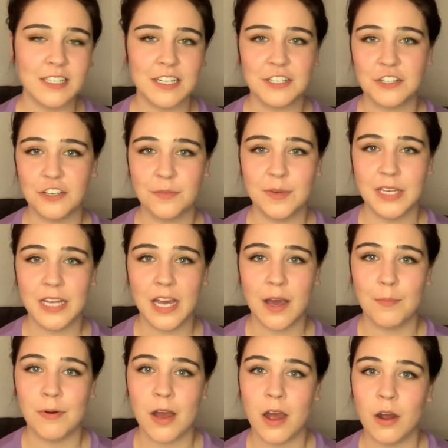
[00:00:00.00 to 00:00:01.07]
It took me
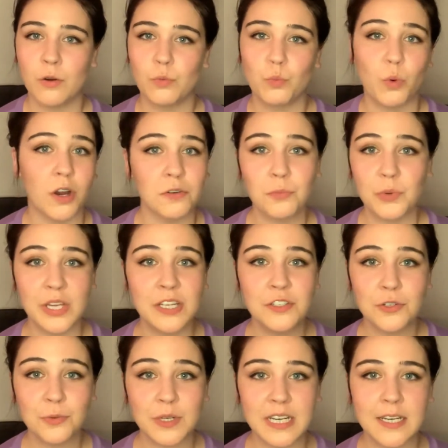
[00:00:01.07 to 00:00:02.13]
about 1 week
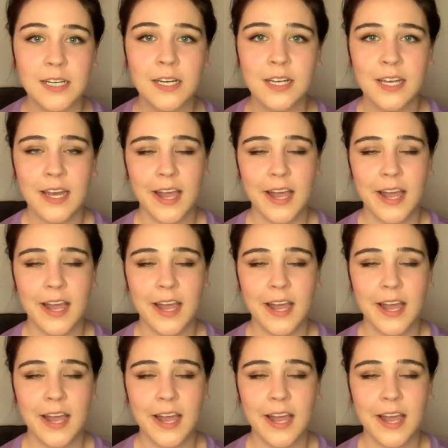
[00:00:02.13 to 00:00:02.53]
to read,